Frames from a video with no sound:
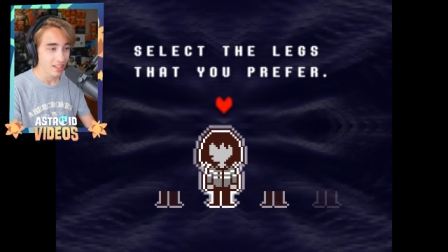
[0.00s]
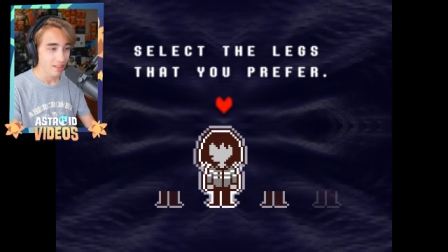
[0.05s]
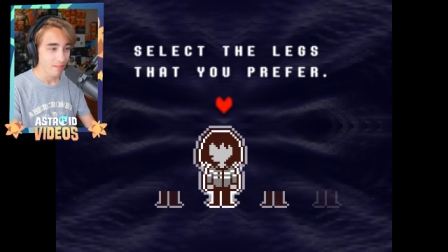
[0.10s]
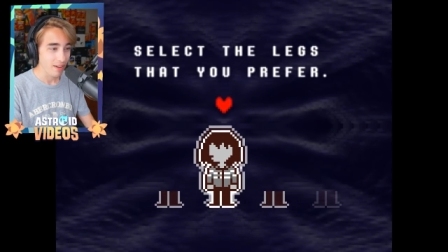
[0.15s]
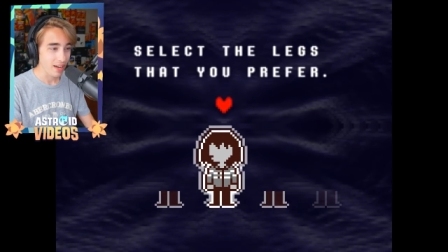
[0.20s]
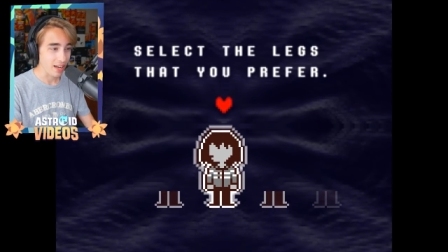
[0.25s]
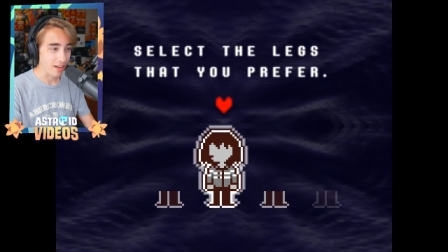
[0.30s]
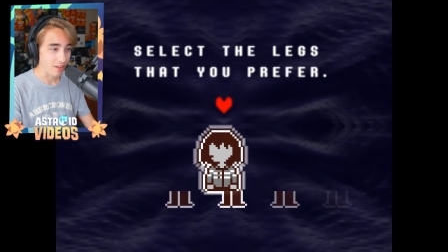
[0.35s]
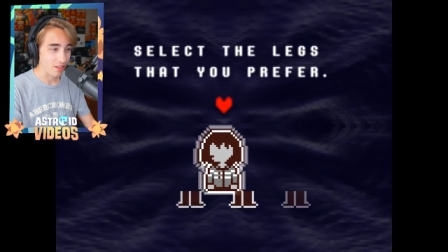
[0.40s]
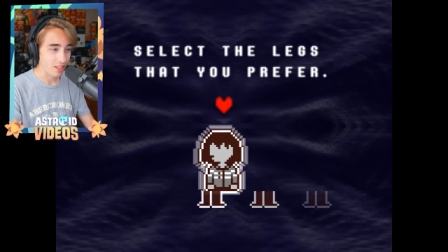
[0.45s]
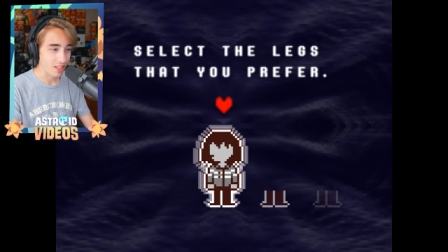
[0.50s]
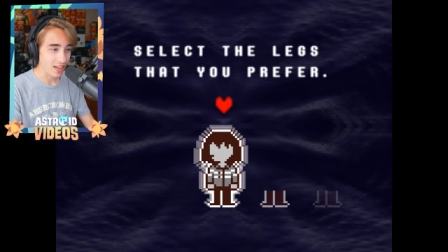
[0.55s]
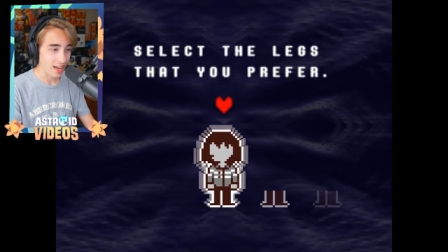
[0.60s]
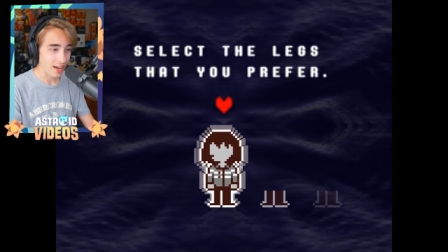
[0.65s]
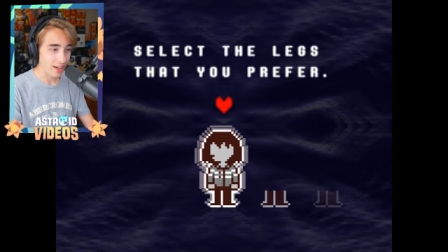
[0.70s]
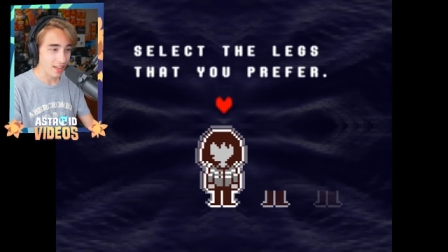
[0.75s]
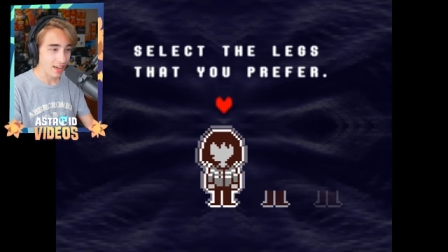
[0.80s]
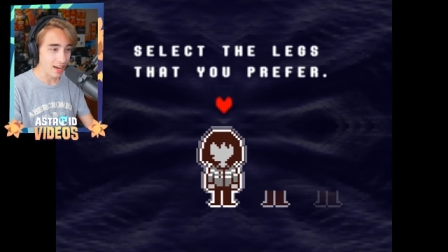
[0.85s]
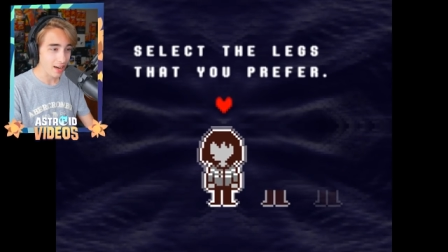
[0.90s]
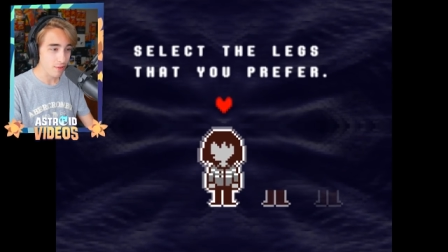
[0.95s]
man,
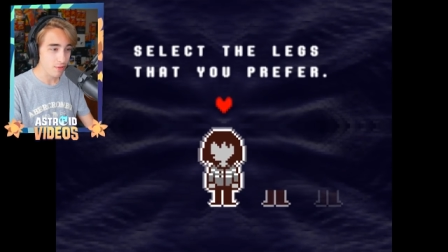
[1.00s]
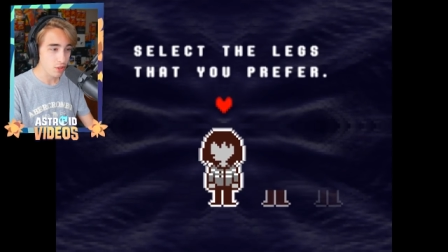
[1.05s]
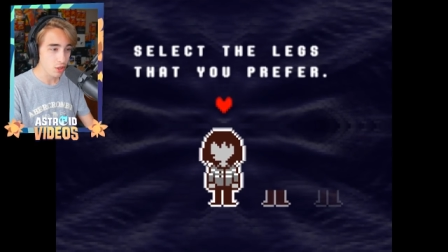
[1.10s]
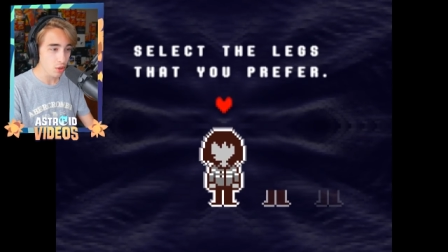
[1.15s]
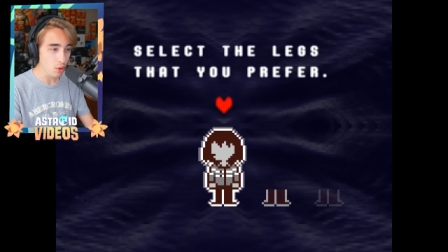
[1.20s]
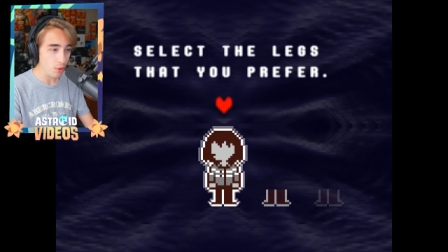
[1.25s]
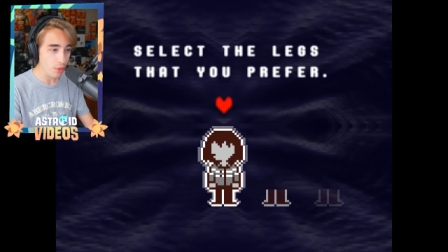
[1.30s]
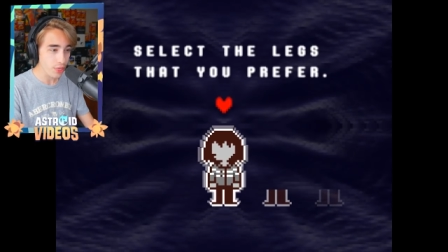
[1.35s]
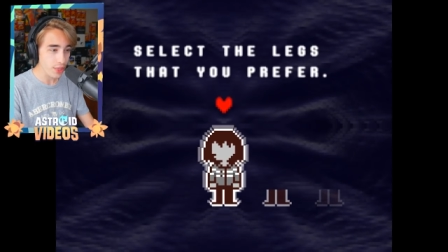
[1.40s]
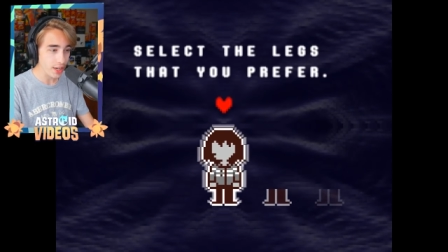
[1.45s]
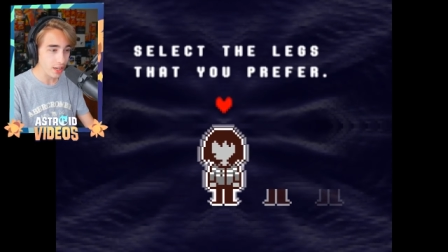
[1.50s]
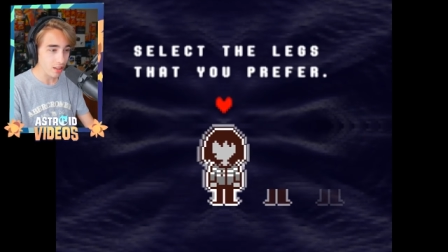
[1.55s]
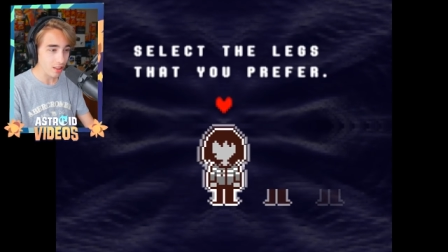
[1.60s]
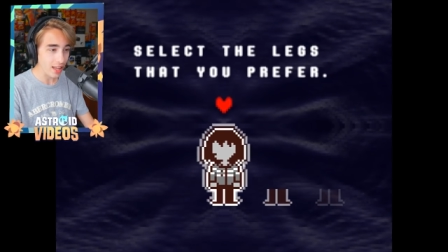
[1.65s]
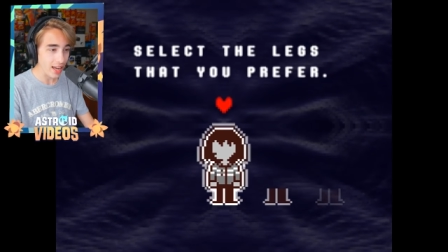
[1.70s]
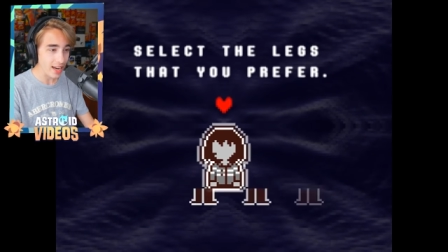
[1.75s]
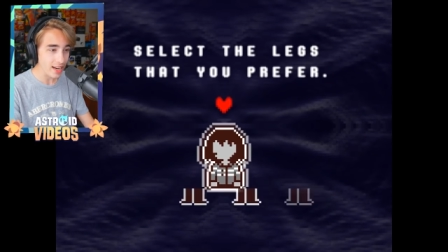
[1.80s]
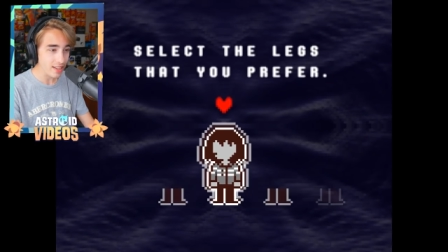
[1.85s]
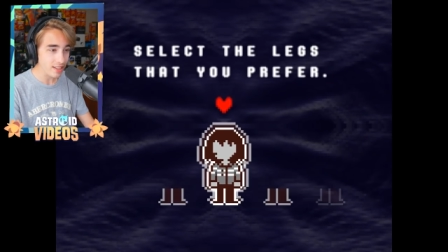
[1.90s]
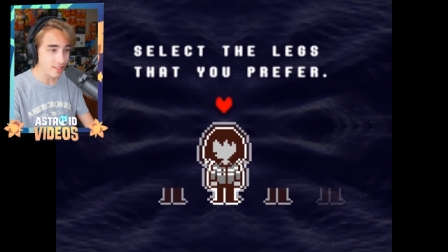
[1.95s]
can I have two thick
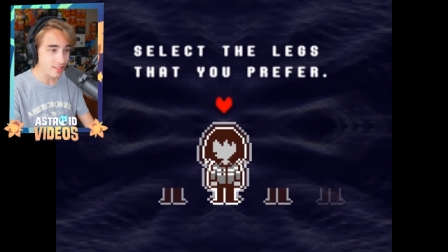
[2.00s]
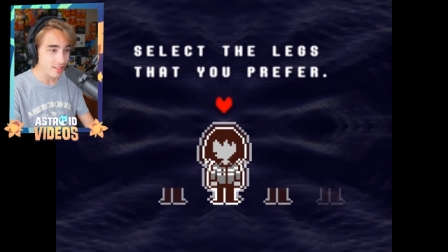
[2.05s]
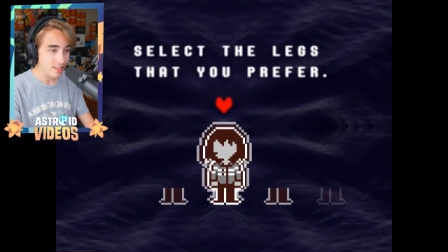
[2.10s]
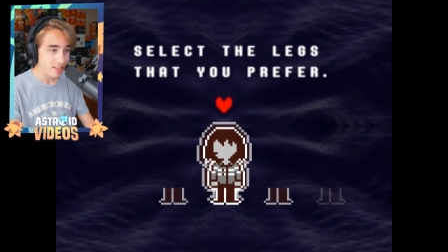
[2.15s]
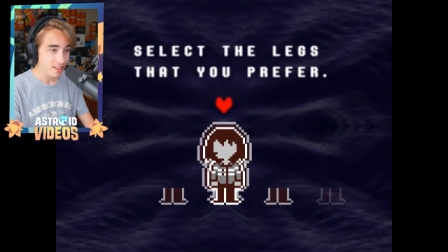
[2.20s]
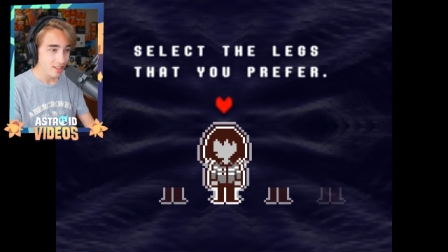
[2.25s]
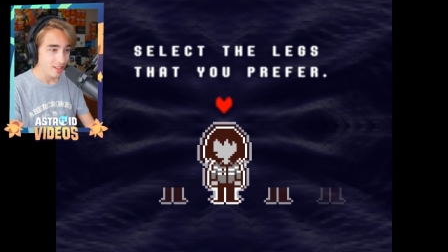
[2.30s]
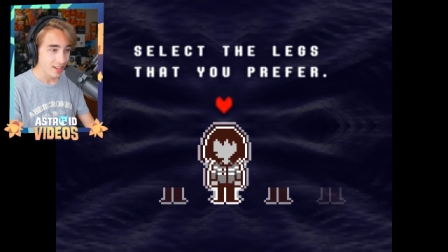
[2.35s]
legs?